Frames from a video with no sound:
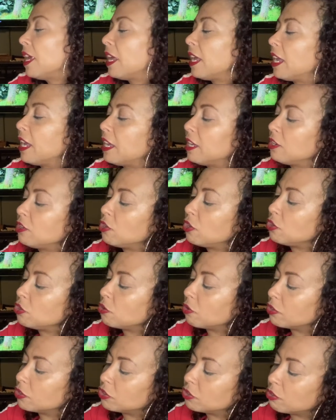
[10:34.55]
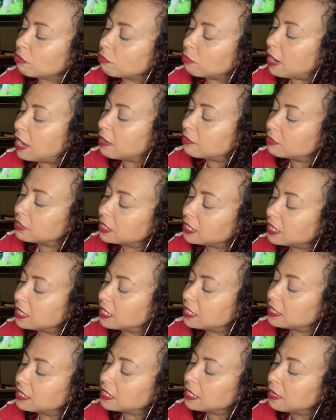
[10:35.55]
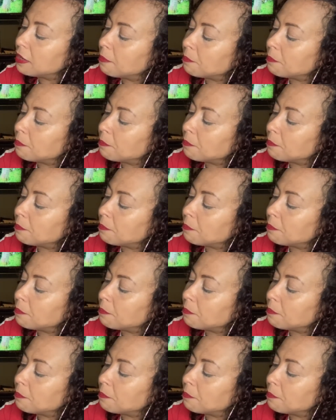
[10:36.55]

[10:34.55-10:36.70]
in your surroundings.